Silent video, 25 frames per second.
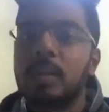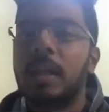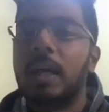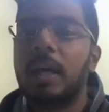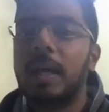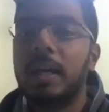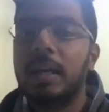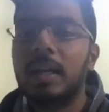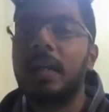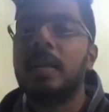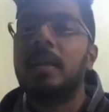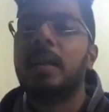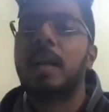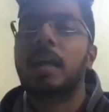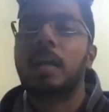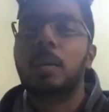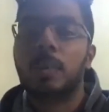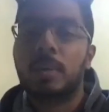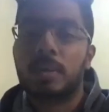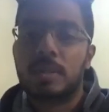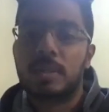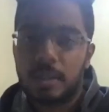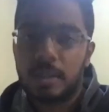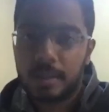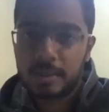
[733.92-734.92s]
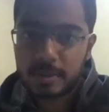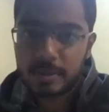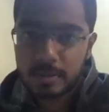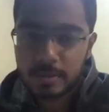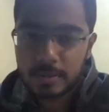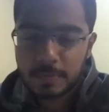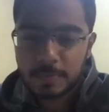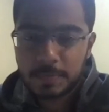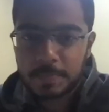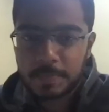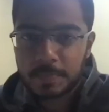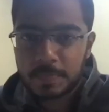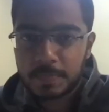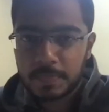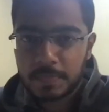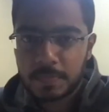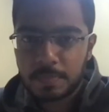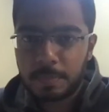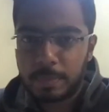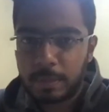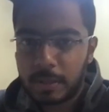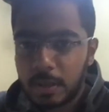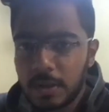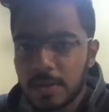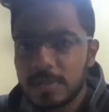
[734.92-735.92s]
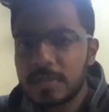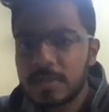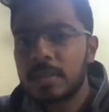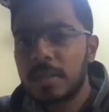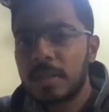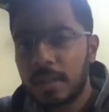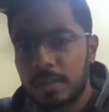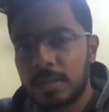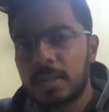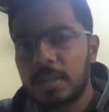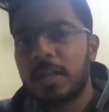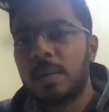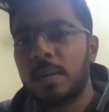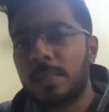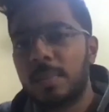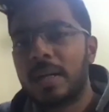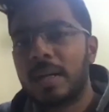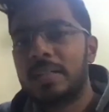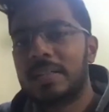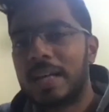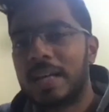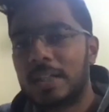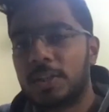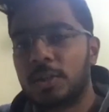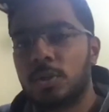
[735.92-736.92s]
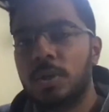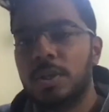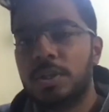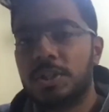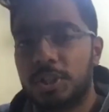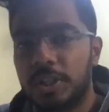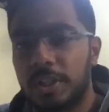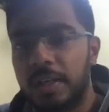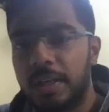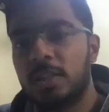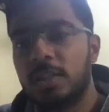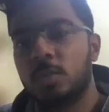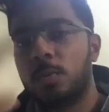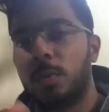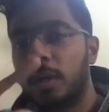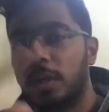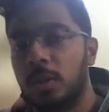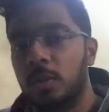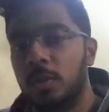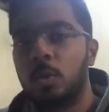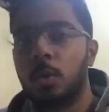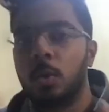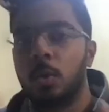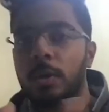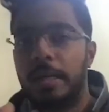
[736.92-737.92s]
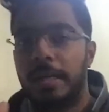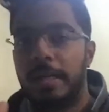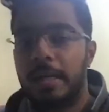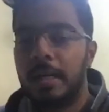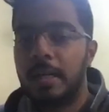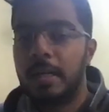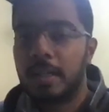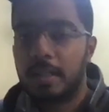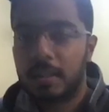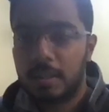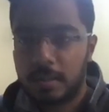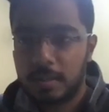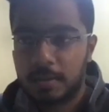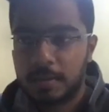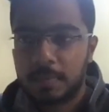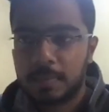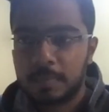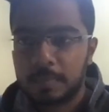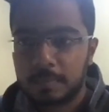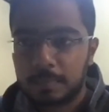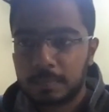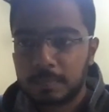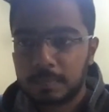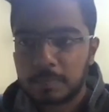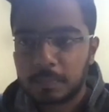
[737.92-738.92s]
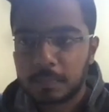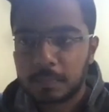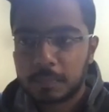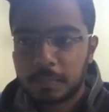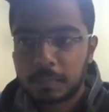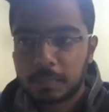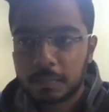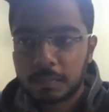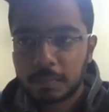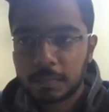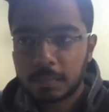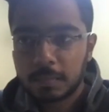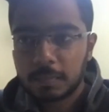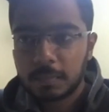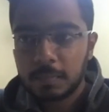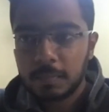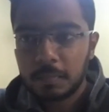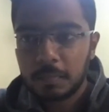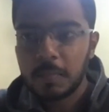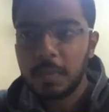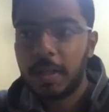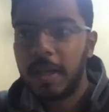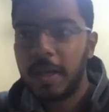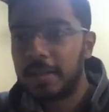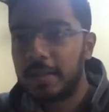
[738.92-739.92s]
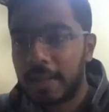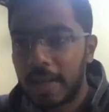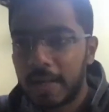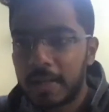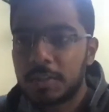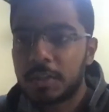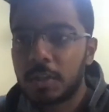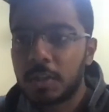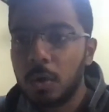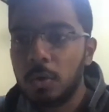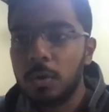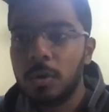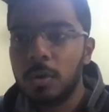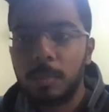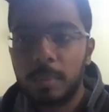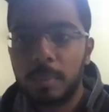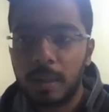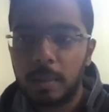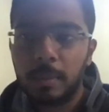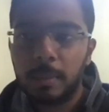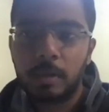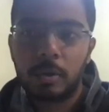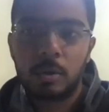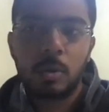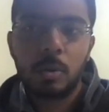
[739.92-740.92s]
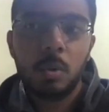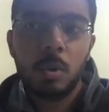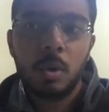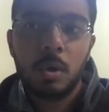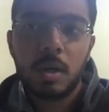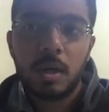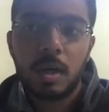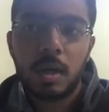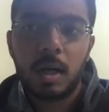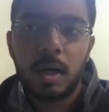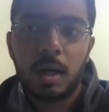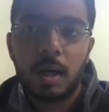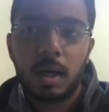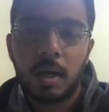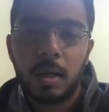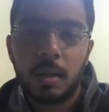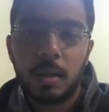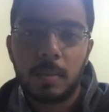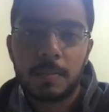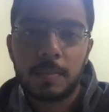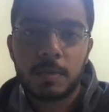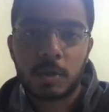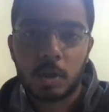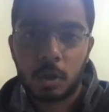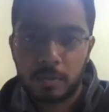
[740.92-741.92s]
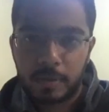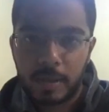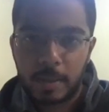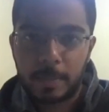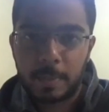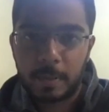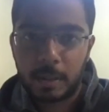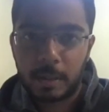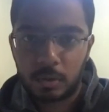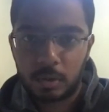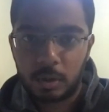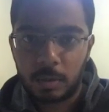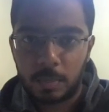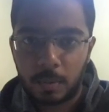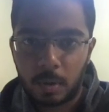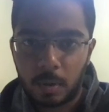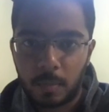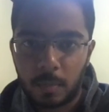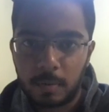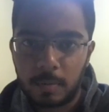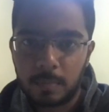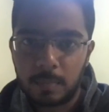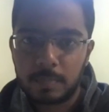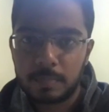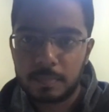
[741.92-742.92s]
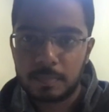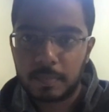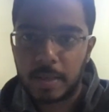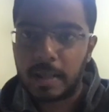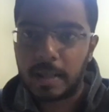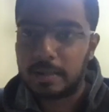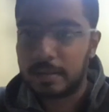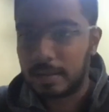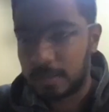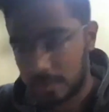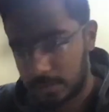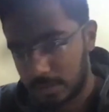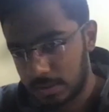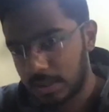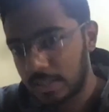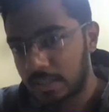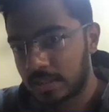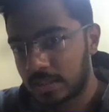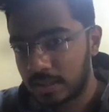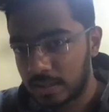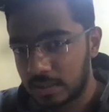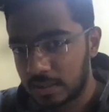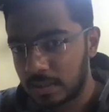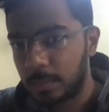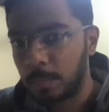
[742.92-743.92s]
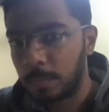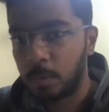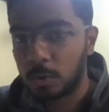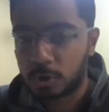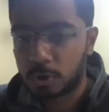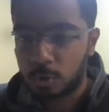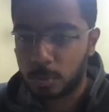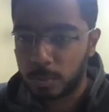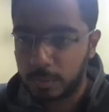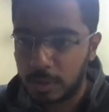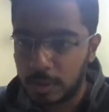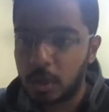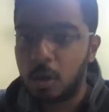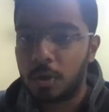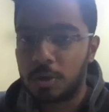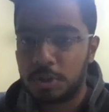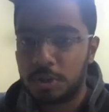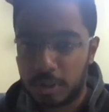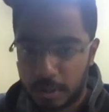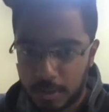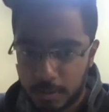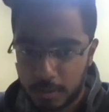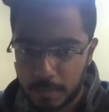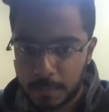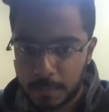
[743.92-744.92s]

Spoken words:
9 and 9 with 6, because the number has actually changed when you rotated it. And that's how you'll be able to solve that particular problem. And this is supposed to be the logic.